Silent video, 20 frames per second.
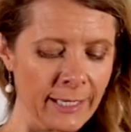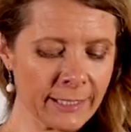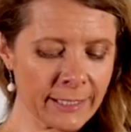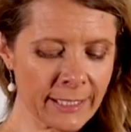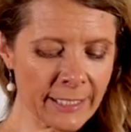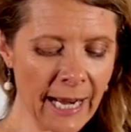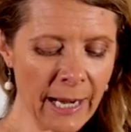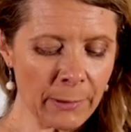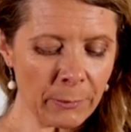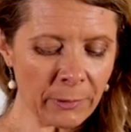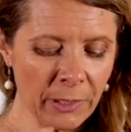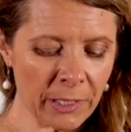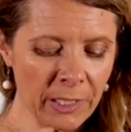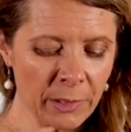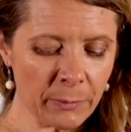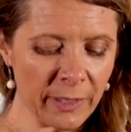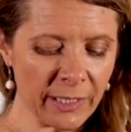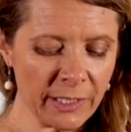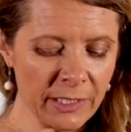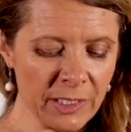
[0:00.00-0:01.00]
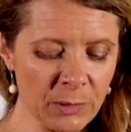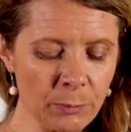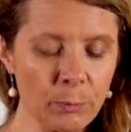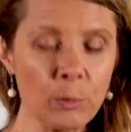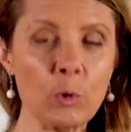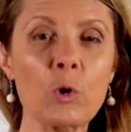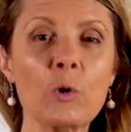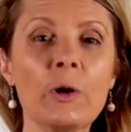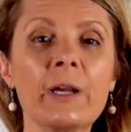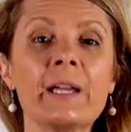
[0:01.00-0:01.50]
Today we're going to be
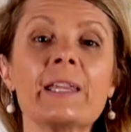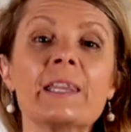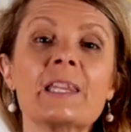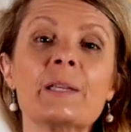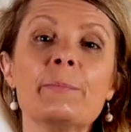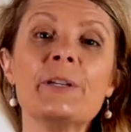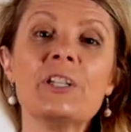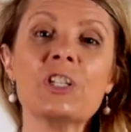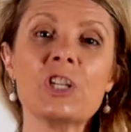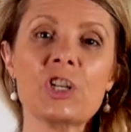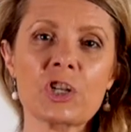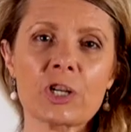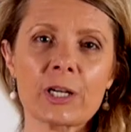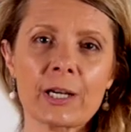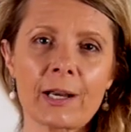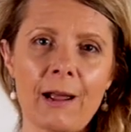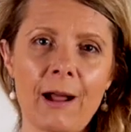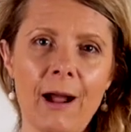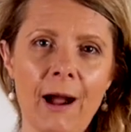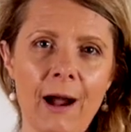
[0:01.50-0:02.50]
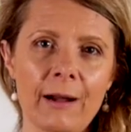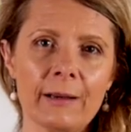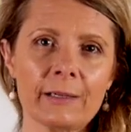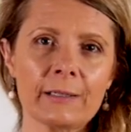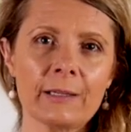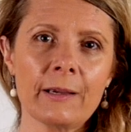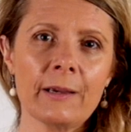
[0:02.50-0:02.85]
exploring the Magician card.